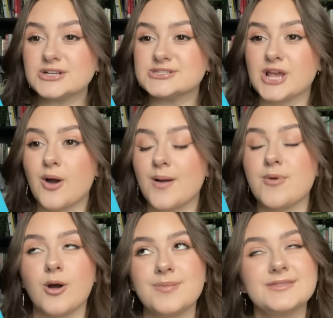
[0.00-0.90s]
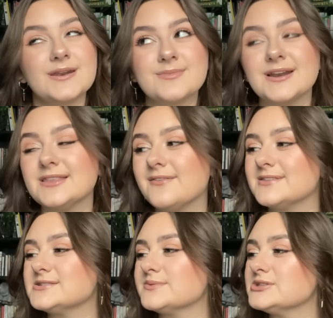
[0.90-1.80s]
so I'm hoping that I'm gonna love
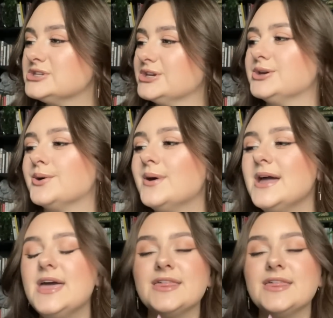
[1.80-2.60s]
this one too.